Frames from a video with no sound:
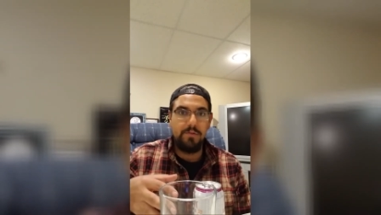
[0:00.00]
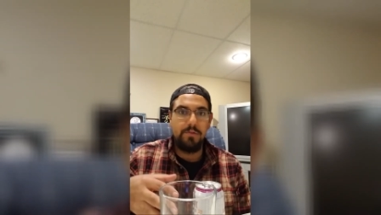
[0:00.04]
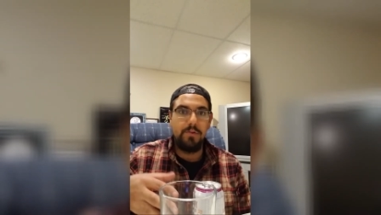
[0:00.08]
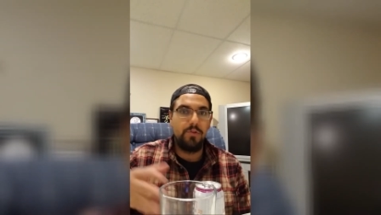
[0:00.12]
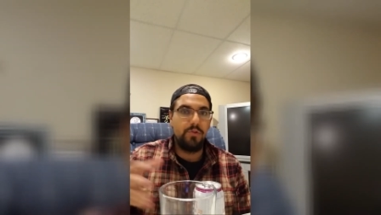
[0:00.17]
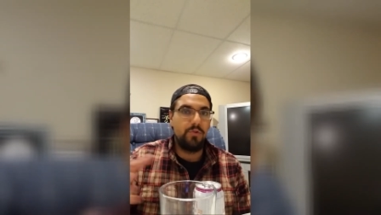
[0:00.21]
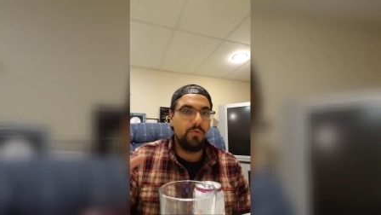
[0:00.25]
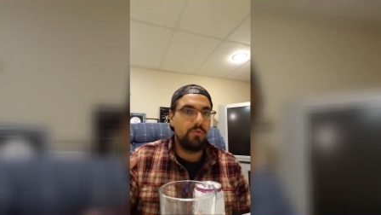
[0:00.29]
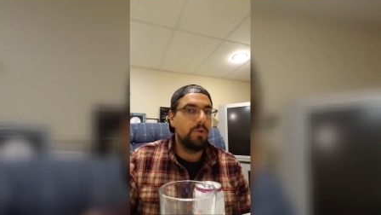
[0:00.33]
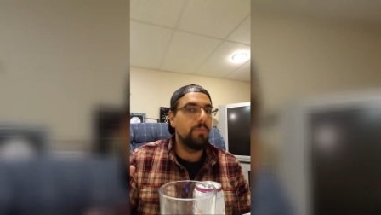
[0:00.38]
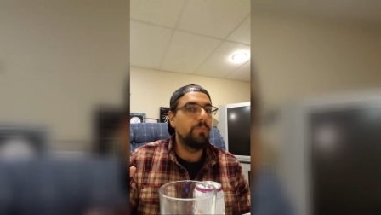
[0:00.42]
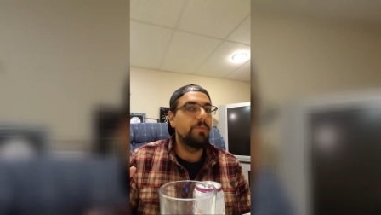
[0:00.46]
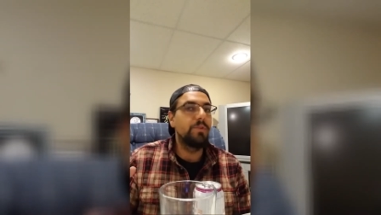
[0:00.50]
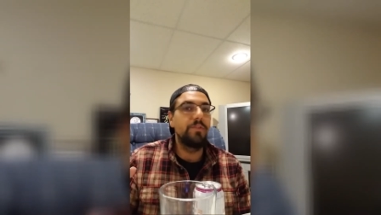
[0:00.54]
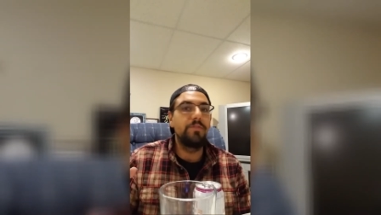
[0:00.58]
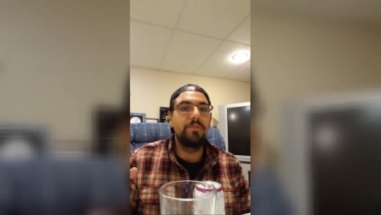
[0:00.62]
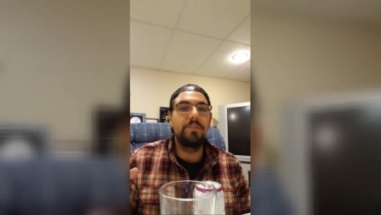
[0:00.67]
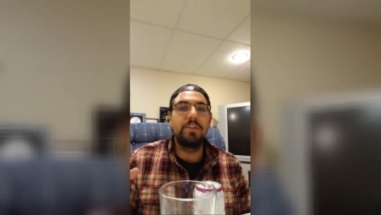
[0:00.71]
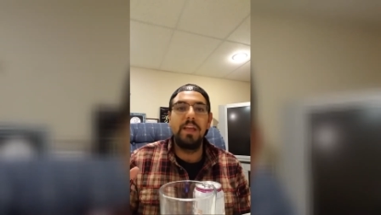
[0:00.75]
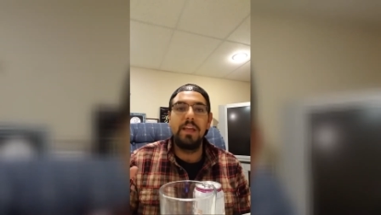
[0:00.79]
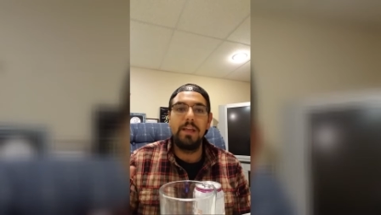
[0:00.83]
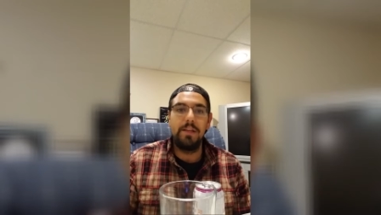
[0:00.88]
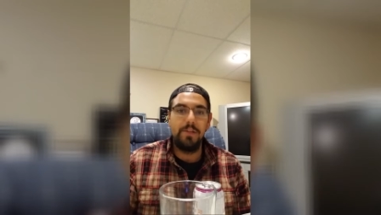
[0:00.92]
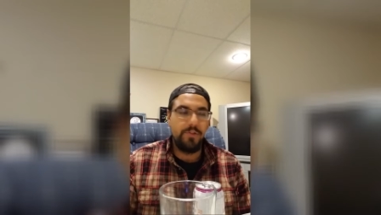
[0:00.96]
descriptive
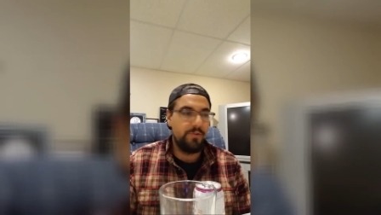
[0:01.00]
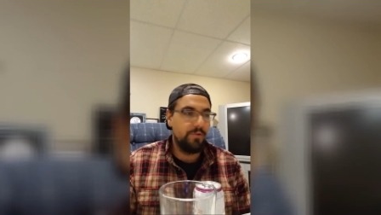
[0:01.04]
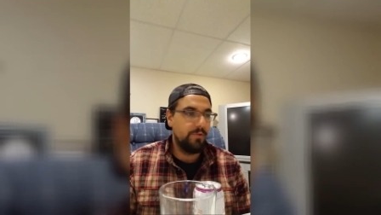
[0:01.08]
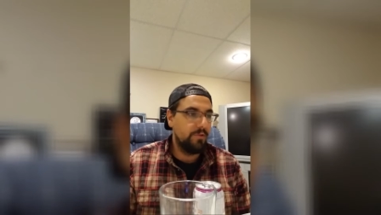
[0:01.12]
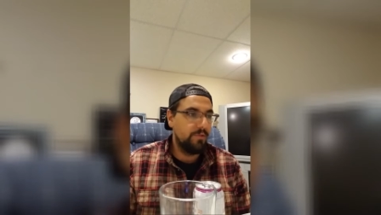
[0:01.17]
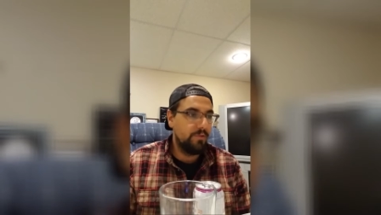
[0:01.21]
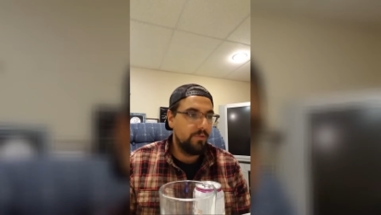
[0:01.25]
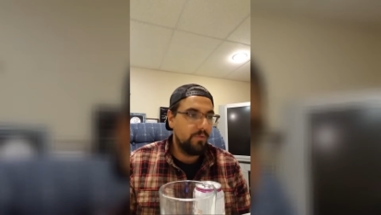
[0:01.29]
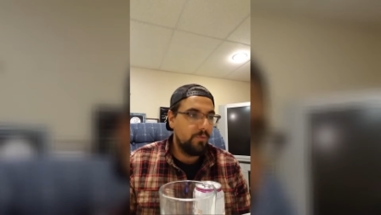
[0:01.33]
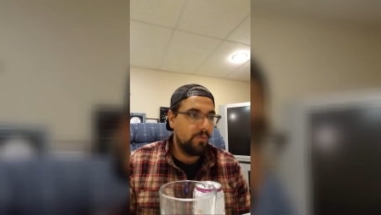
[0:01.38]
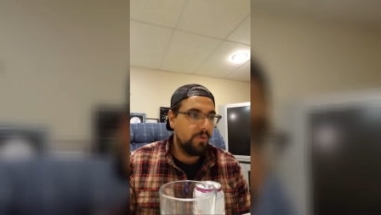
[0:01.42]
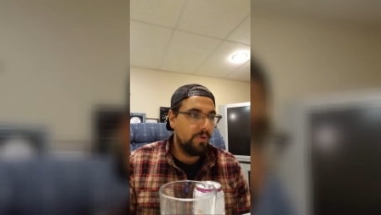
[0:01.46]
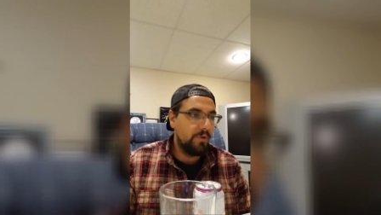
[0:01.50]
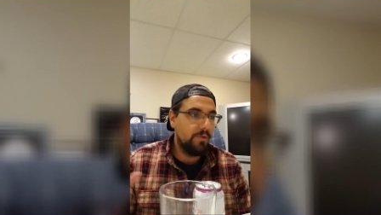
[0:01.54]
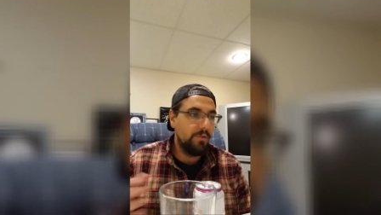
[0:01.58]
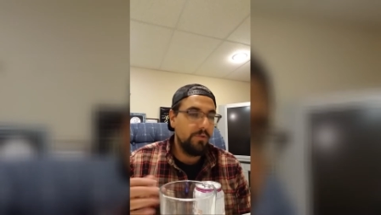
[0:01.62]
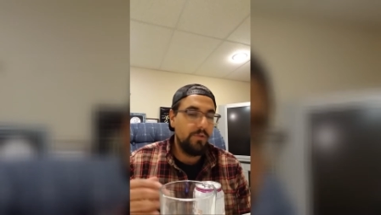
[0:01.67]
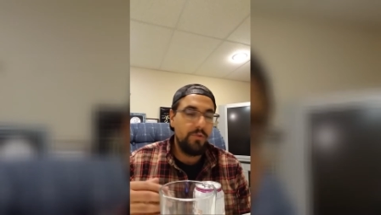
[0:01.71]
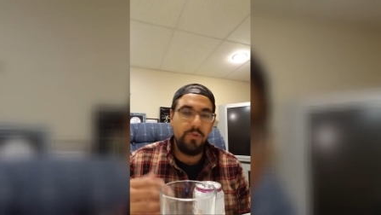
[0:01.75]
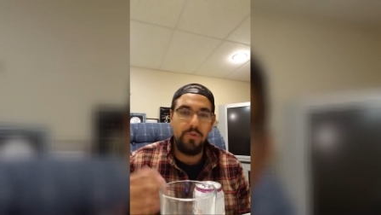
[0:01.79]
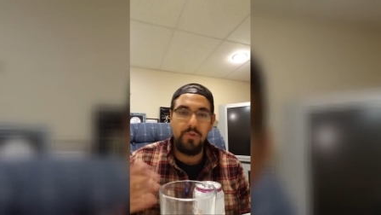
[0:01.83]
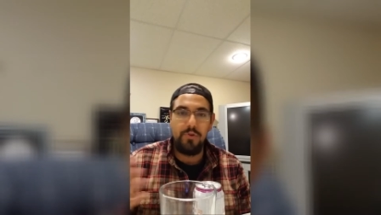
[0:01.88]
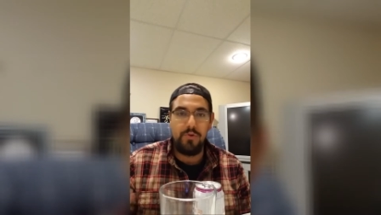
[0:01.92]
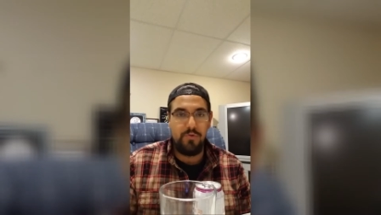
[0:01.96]
taster in the world,
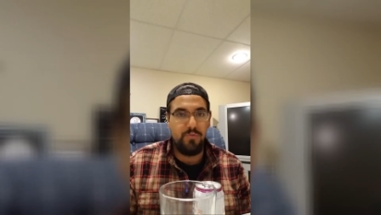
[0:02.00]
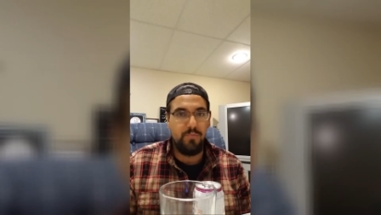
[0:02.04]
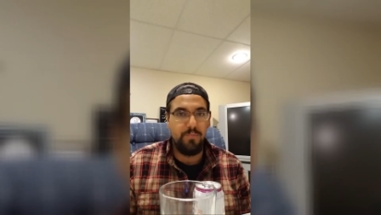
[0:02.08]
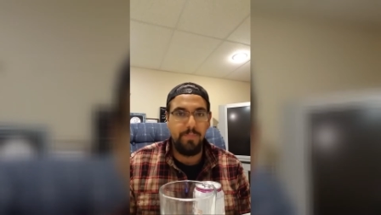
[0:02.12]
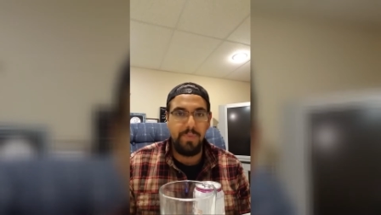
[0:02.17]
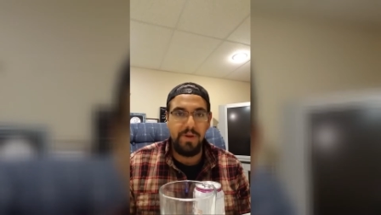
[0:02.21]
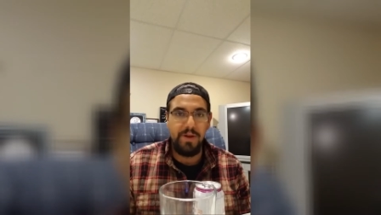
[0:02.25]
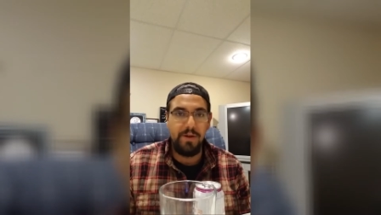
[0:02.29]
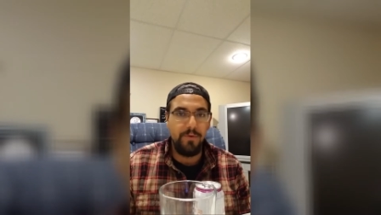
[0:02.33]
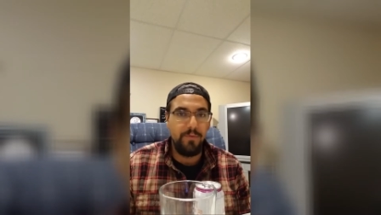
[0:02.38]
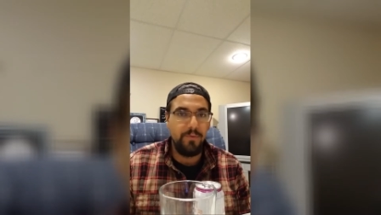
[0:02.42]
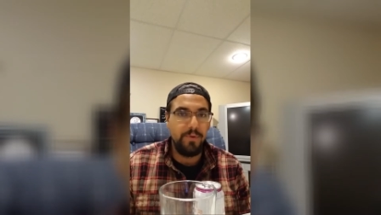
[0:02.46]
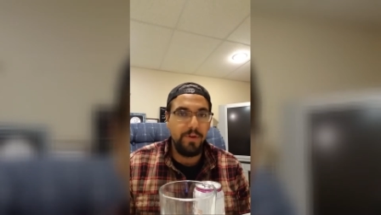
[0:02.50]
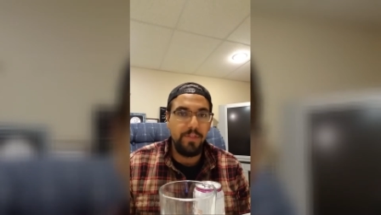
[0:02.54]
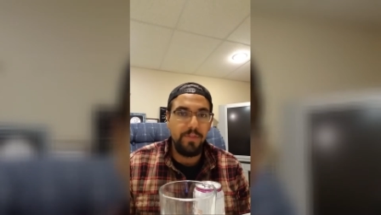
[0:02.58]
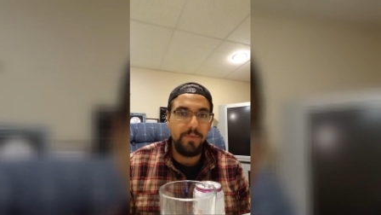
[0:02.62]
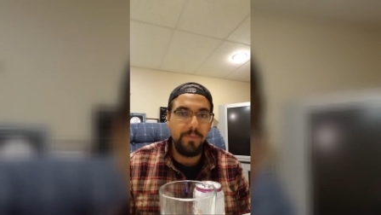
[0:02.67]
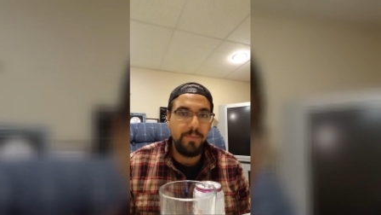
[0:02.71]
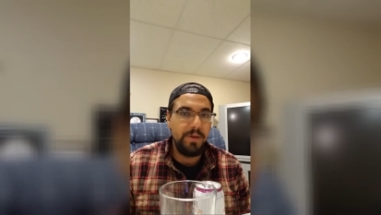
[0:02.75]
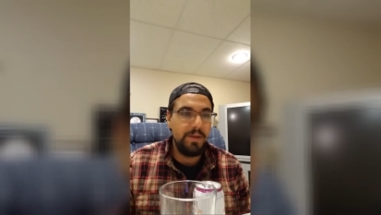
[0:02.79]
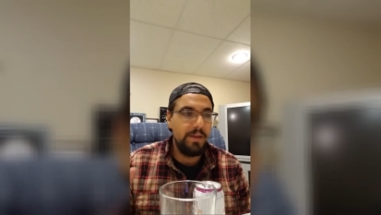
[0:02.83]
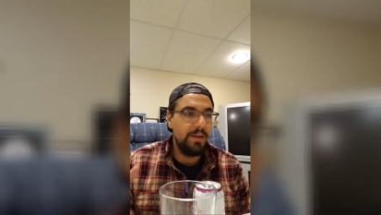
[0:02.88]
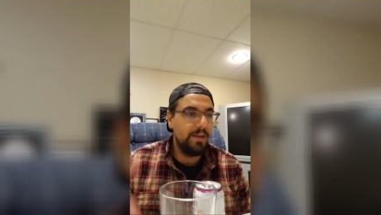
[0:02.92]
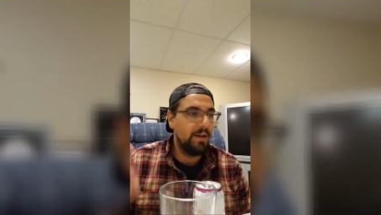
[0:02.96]
so bear with
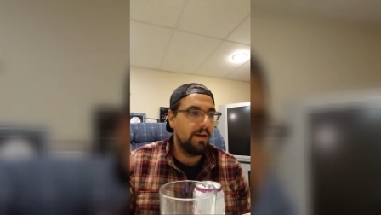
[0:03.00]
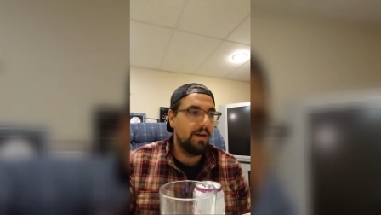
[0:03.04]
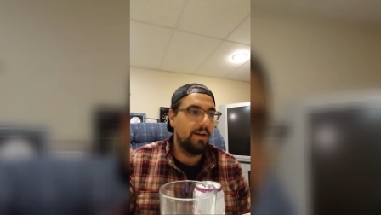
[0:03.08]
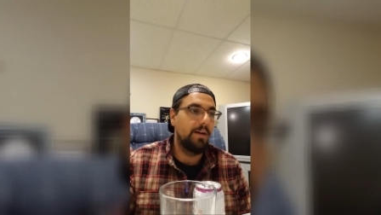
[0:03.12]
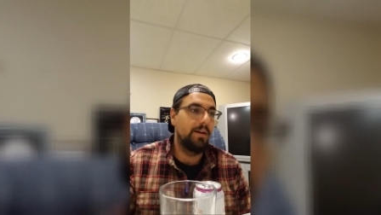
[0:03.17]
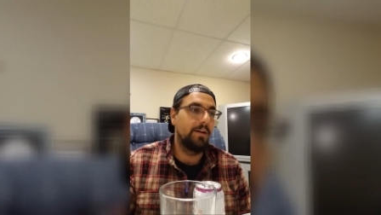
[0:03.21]
me.